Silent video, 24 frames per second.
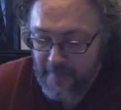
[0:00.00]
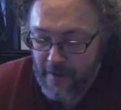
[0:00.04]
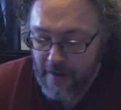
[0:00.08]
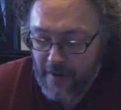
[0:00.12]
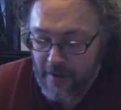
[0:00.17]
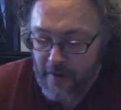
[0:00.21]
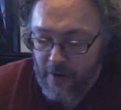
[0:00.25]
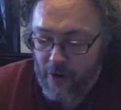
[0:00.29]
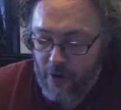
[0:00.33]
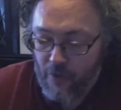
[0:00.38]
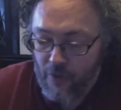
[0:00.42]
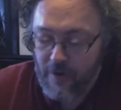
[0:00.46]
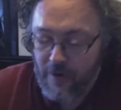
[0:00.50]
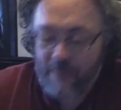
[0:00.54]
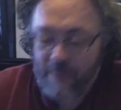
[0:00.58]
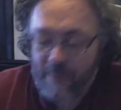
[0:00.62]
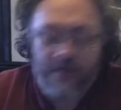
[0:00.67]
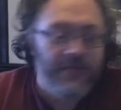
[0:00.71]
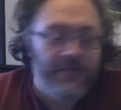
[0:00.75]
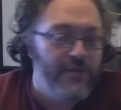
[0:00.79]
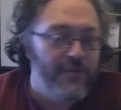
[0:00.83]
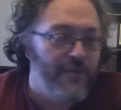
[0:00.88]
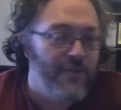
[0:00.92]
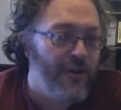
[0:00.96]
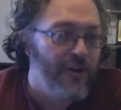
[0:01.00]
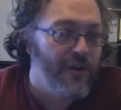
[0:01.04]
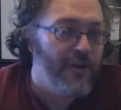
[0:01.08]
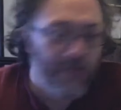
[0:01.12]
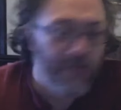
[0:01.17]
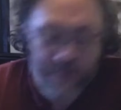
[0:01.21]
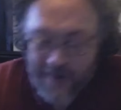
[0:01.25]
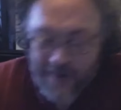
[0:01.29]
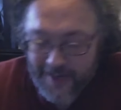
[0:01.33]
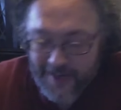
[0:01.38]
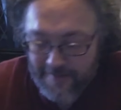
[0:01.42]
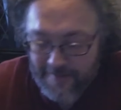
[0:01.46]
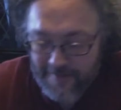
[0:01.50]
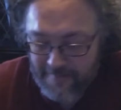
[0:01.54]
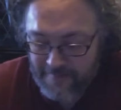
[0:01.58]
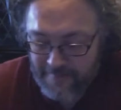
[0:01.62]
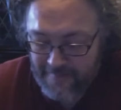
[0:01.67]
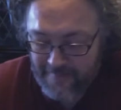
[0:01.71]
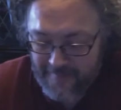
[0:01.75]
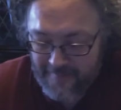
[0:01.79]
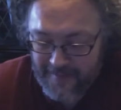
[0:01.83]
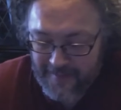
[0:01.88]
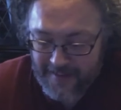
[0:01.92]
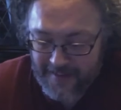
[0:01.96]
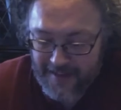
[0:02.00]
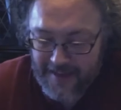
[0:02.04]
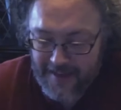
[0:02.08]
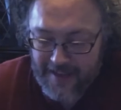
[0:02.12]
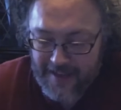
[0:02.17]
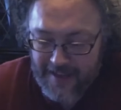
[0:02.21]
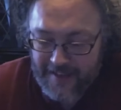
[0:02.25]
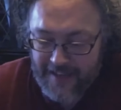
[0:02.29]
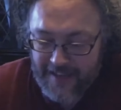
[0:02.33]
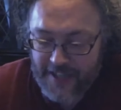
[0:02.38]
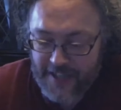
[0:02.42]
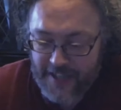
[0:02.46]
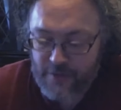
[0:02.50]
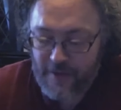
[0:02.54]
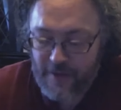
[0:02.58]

Well, what will tomorrow bring? That's